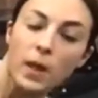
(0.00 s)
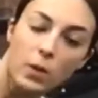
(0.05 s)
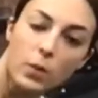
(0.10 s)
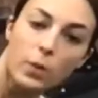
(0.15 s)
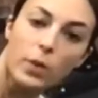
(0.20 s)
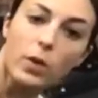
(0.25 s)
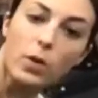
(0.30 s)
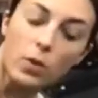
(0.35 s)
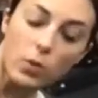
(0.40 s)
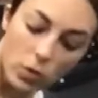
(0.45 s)

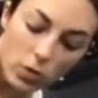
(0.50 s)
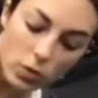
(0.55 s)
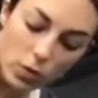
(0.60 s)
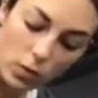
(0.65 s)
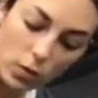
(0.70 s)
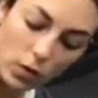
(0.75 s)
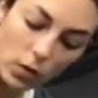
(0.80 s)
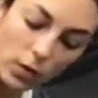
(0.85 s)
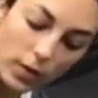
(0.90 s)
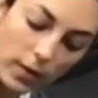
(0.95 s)
We're going to
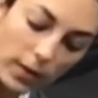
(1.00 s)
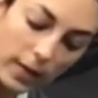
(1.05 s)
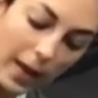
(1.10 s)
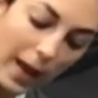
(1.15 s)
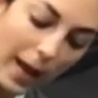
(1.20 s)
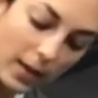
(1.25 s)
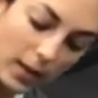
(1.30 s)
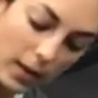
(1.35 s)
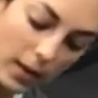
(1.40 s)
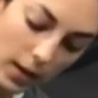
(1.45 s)
do
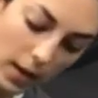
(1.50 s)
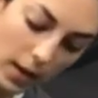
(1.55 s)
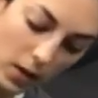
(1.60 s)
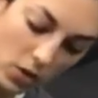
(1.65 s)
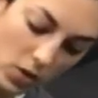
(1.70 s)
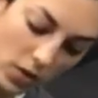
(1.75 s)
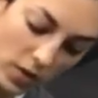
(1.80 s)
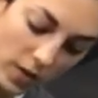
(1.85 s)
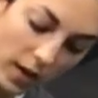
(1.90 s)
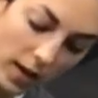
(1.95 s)
10
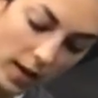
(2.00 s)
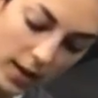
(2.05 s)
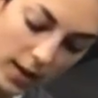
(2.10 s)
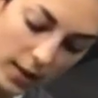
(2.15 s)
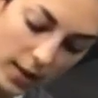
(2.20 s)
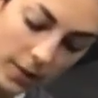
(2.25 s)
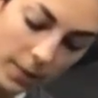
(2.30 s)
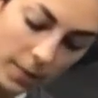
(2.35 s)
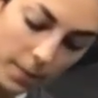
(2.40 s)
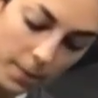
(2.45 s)
each side.